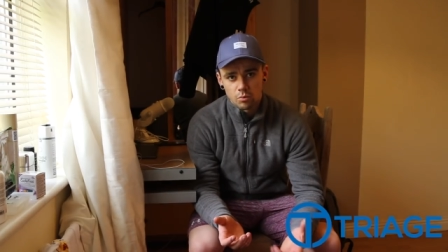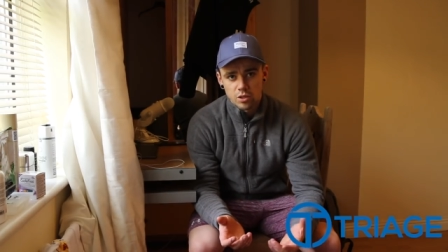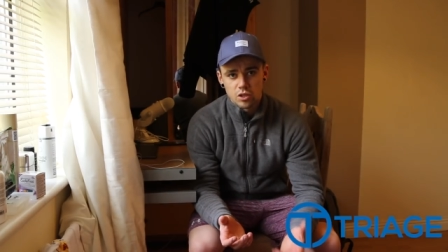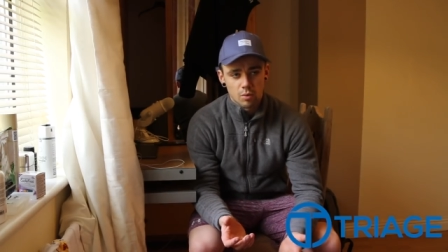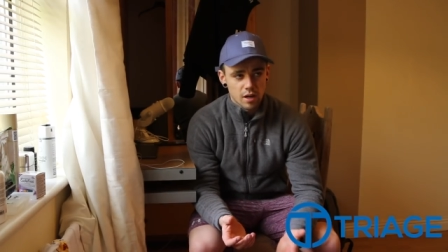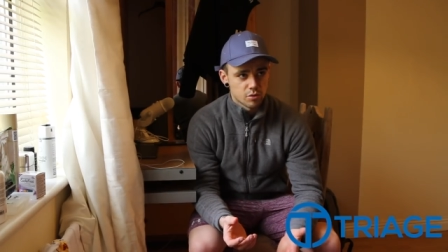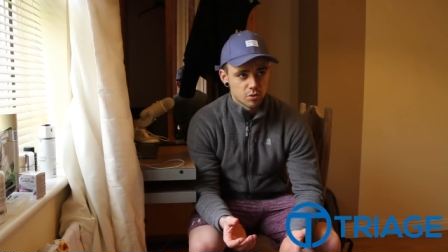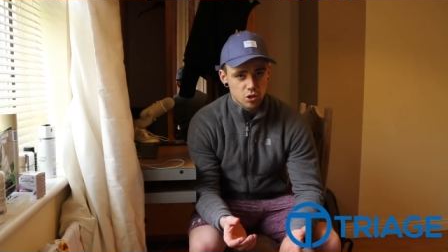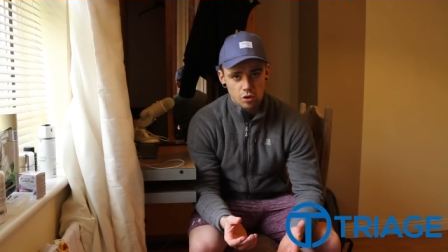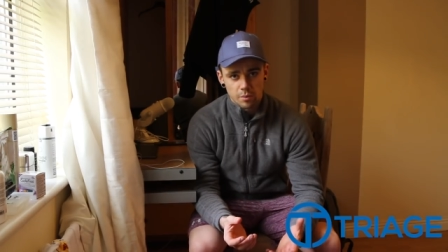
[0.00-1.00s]
We do want to
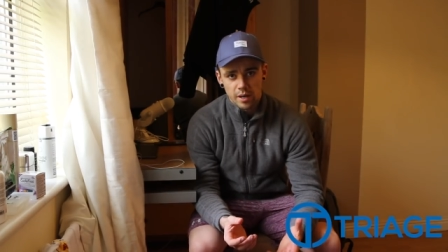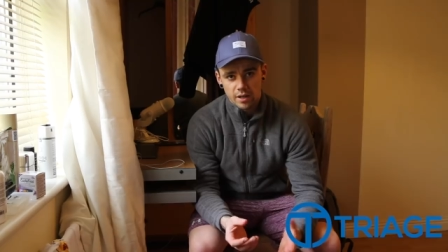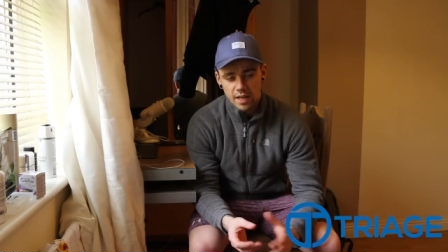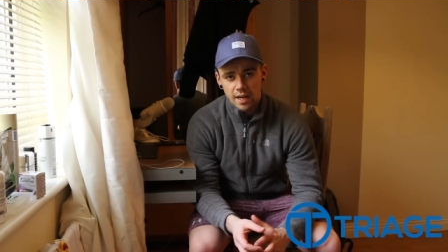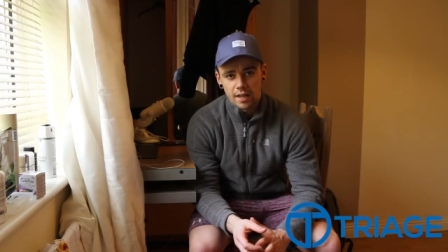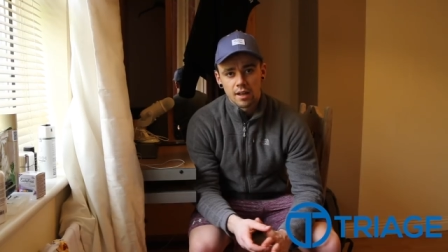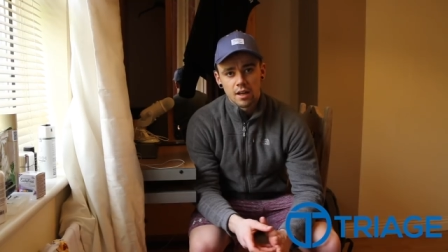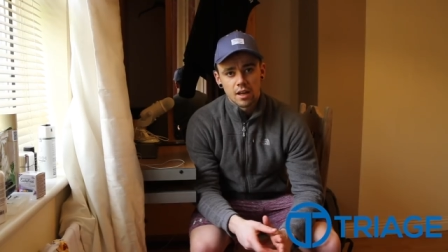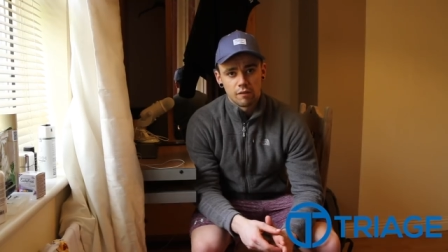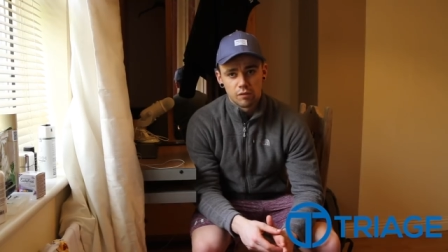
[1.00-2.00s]
ensure we are getting
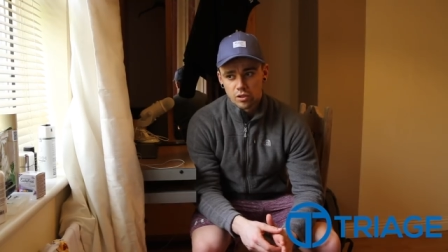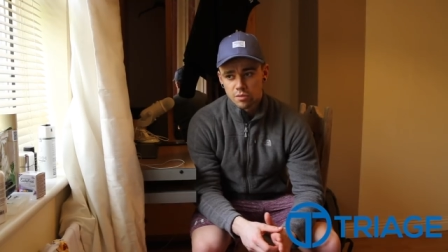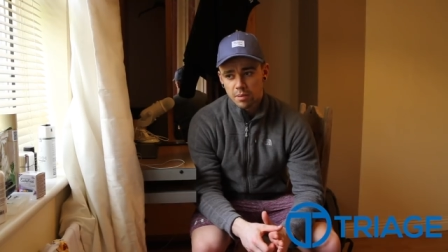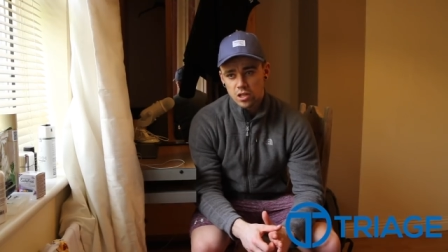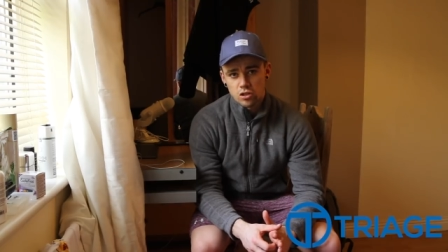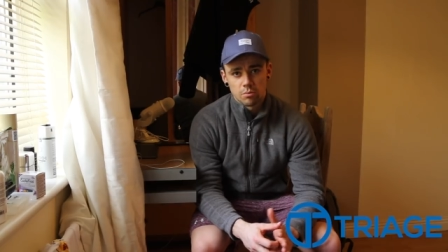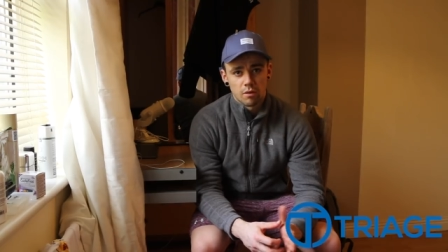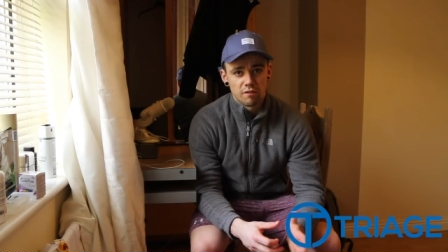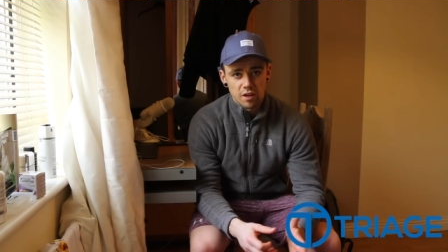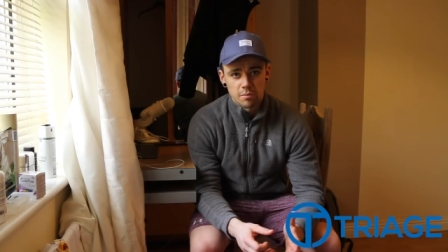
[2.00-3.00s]
a full spectrum
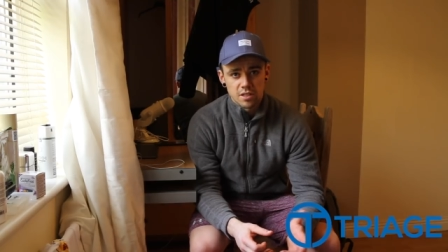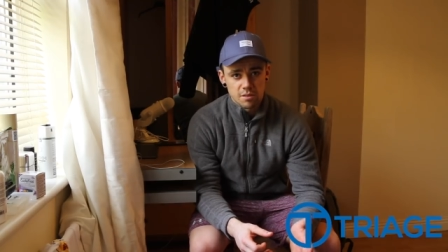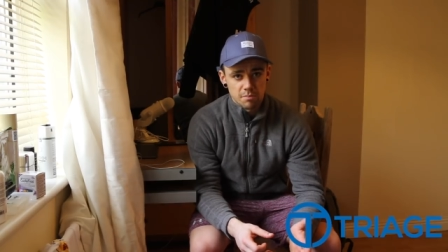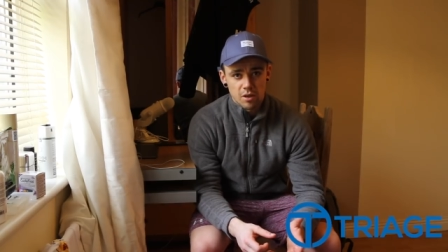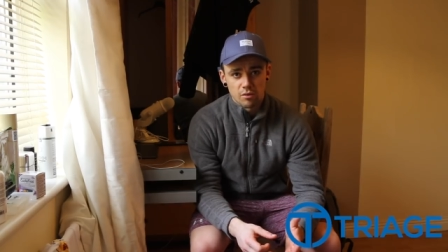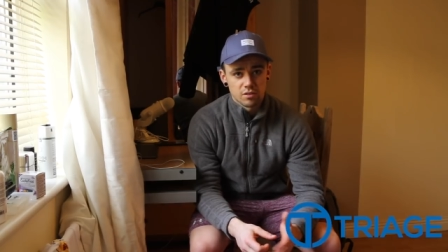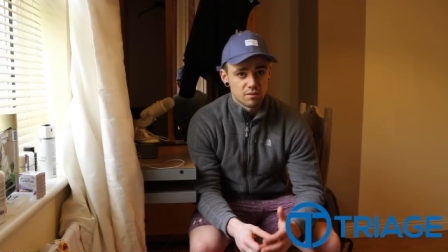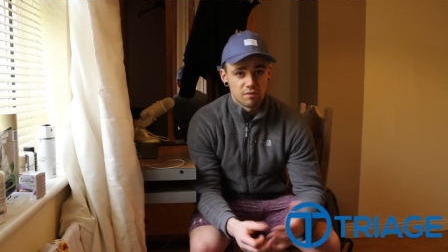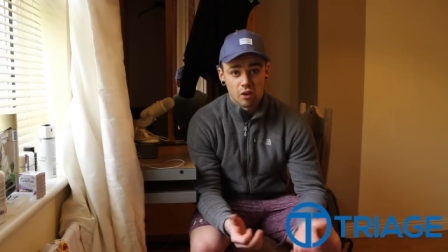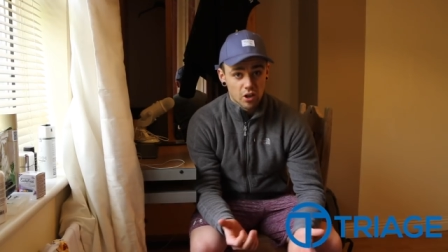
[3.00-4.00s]
of vitamins and minerals
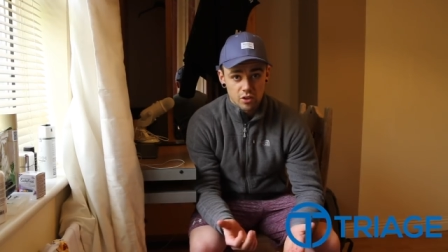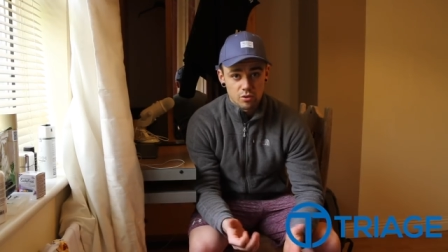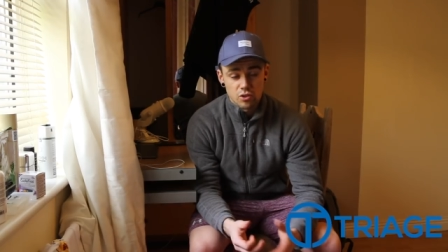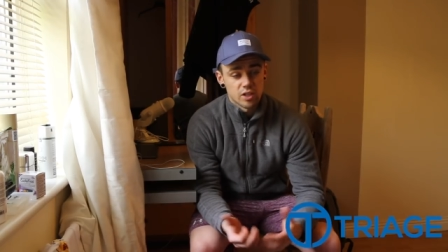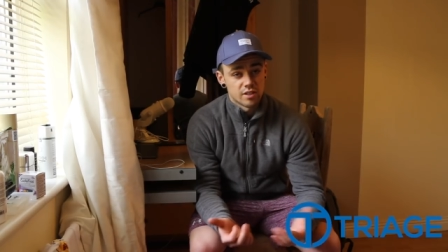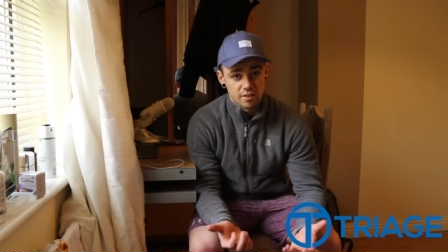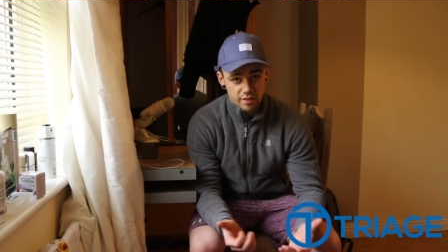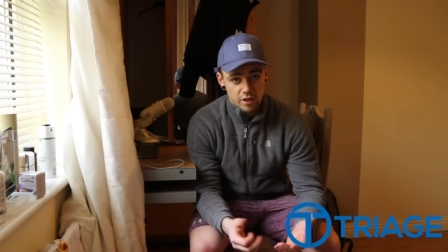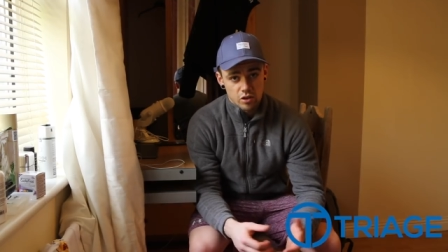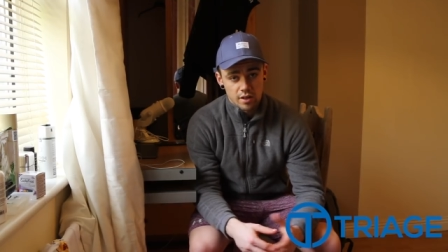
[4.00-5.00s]
and phytonutrients,
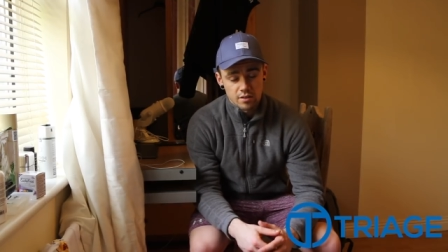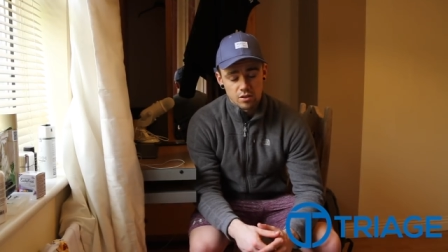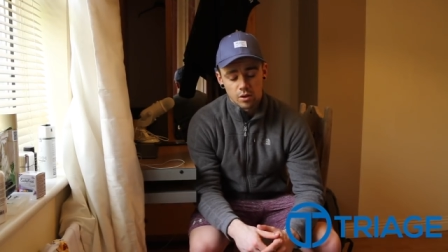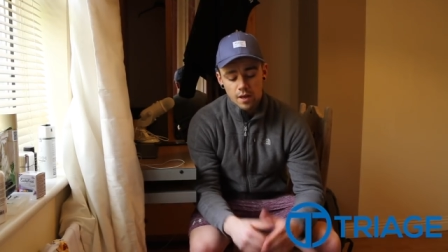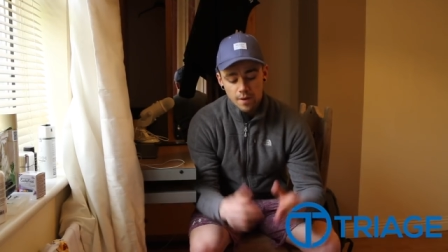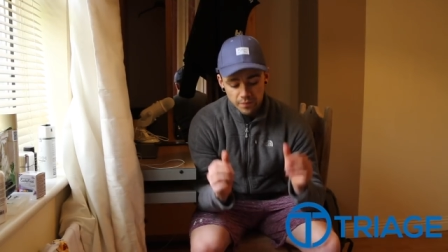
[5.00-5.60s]
etc. So